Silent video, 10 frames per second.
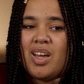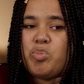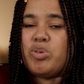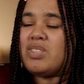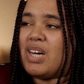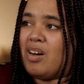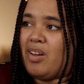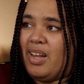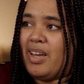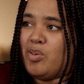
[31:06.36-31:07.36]
put
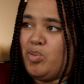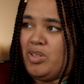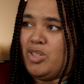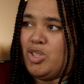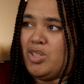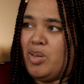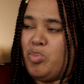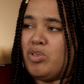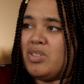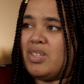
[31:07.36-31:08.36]
out language and
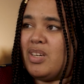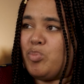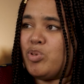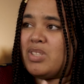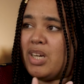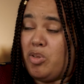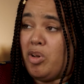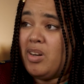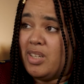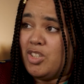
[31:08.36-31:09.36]
put out
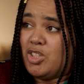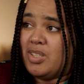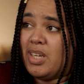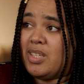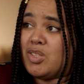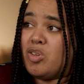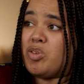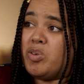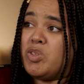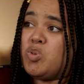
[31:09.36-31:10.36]
knowledge that is
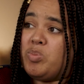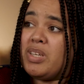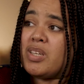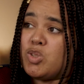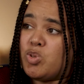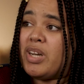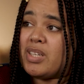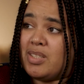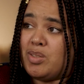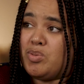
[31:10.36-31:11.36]
not going to be
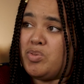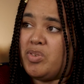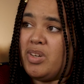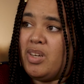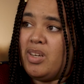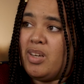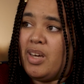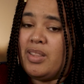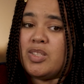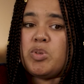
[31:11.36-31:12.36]
extractive,
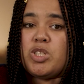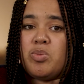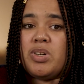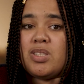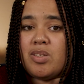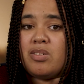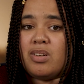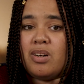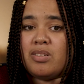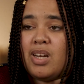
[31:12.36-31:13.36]
and especially when it's
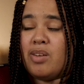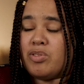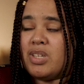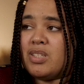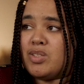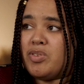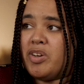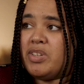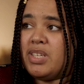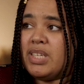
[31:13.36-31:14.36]
on a level that is
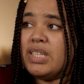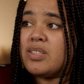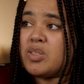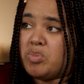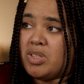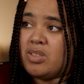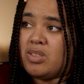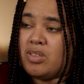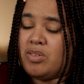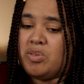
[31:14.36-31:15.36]
very intimate,
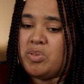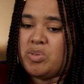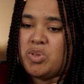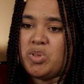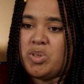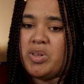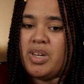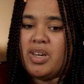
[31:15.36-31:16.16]
So,